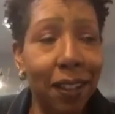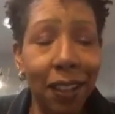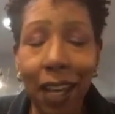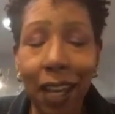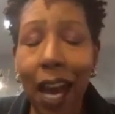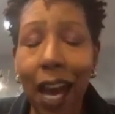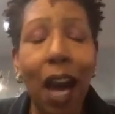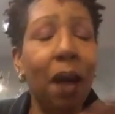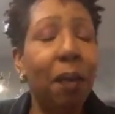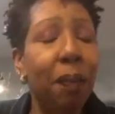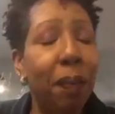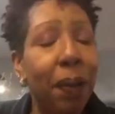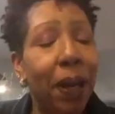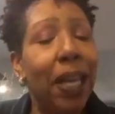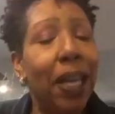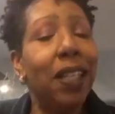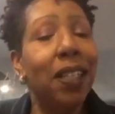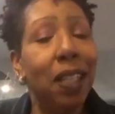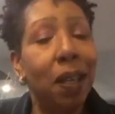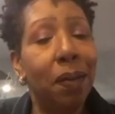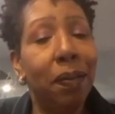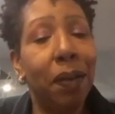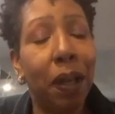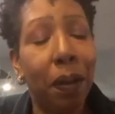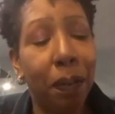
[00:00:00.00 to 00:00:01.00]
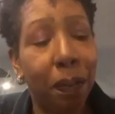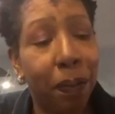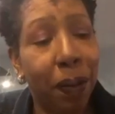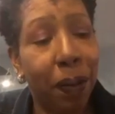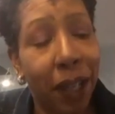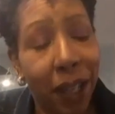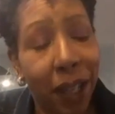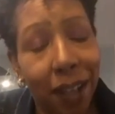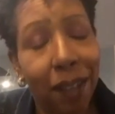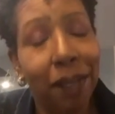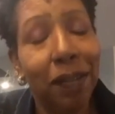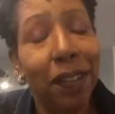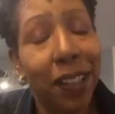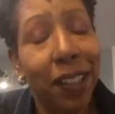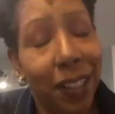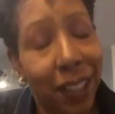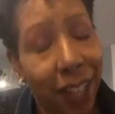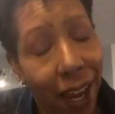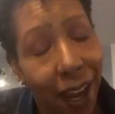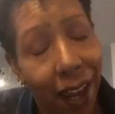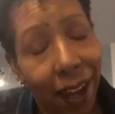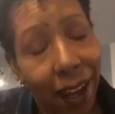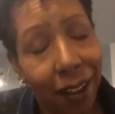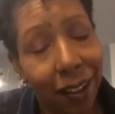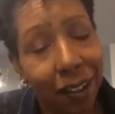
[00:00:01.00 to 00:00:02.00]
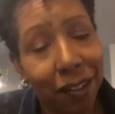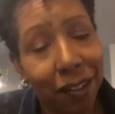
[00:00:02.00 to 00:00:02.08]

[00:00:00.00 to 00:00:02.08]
our pandemic pick of the day.